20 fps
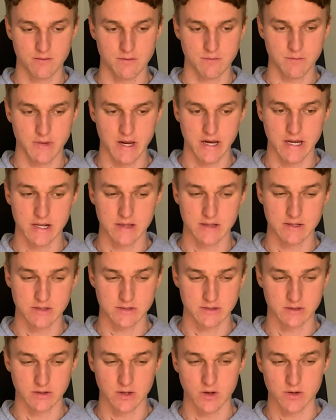meaningless,
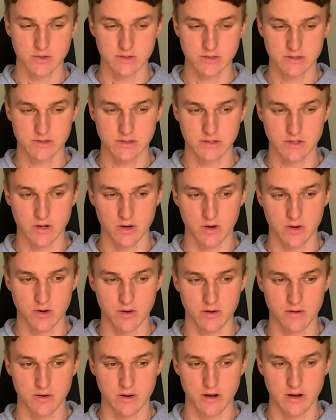lost, you
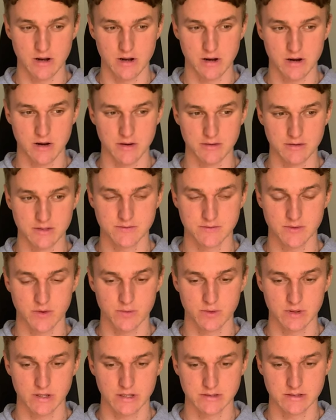know. I felt
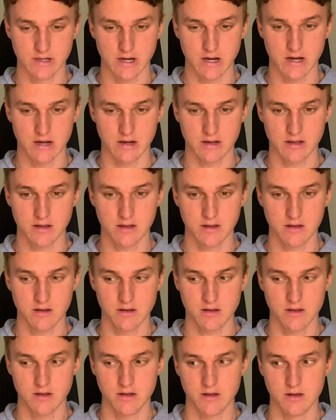really dark.
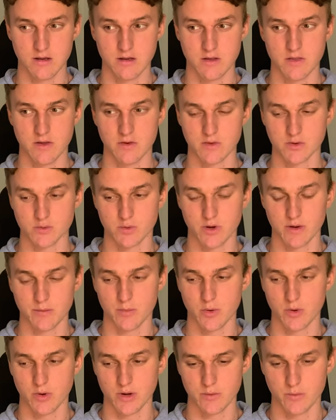There was one
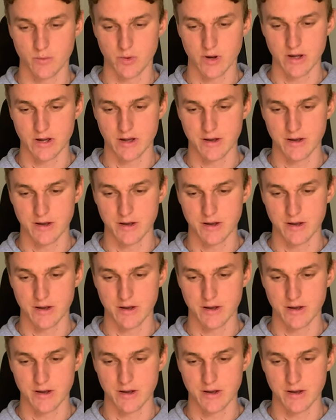point where